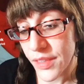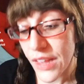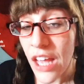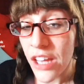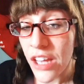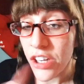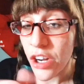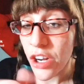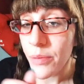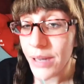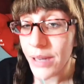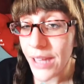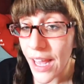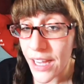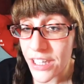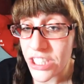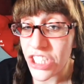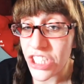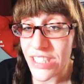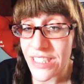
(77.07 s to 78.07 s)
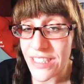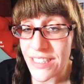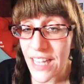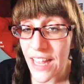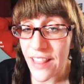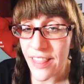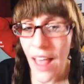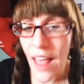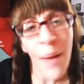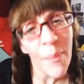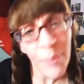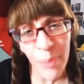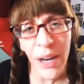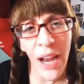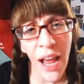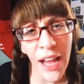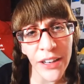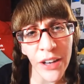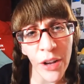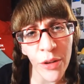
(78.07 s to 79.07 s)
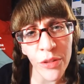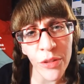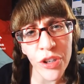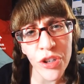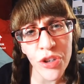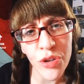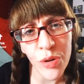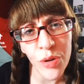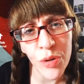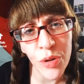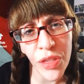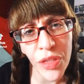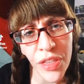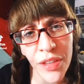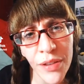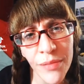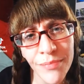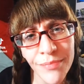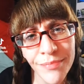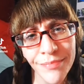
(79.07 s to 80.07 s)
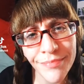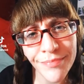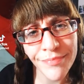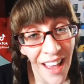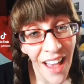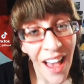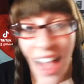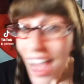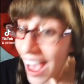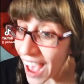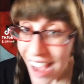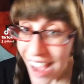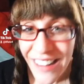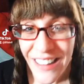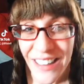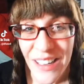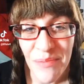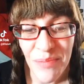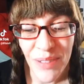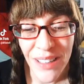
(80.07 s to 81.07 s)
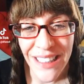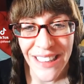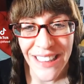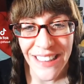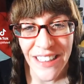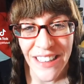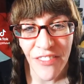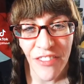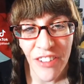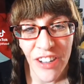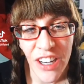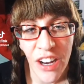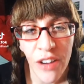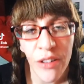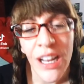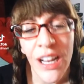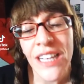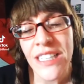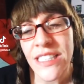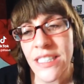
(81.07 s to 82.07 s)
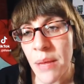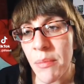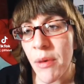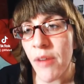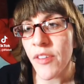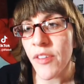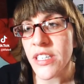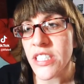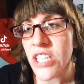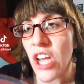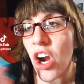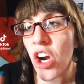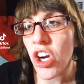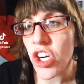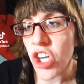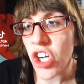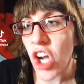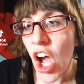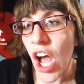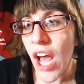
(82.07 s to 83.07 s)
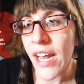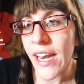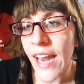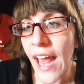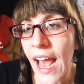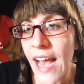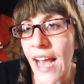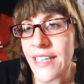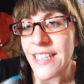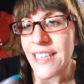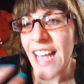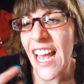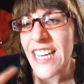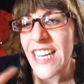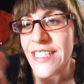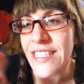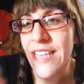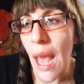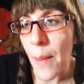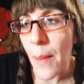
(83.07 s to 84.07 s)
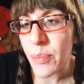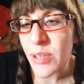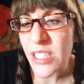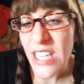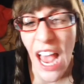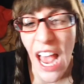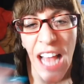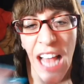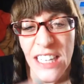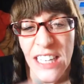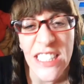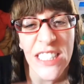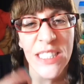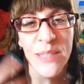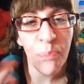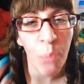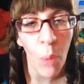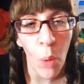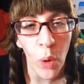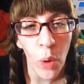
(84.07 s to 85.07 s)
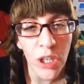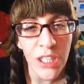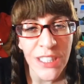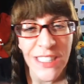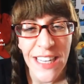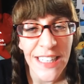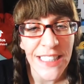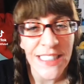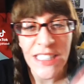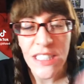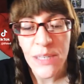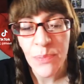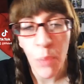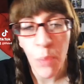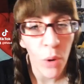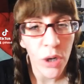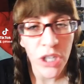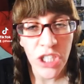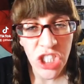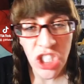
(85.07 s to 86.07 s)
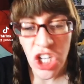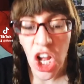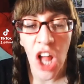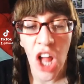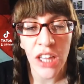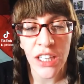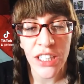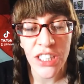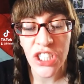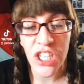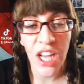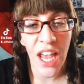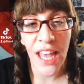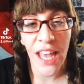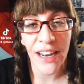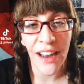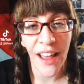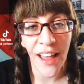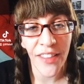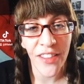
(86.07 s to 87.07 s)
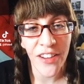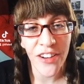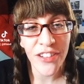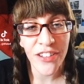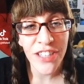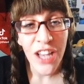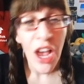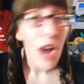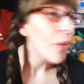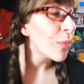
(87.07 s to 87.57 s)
Nobody actually said that, but I know the truth. On a completely different note, some of us are not as adept at sports and sports knowledge as others, which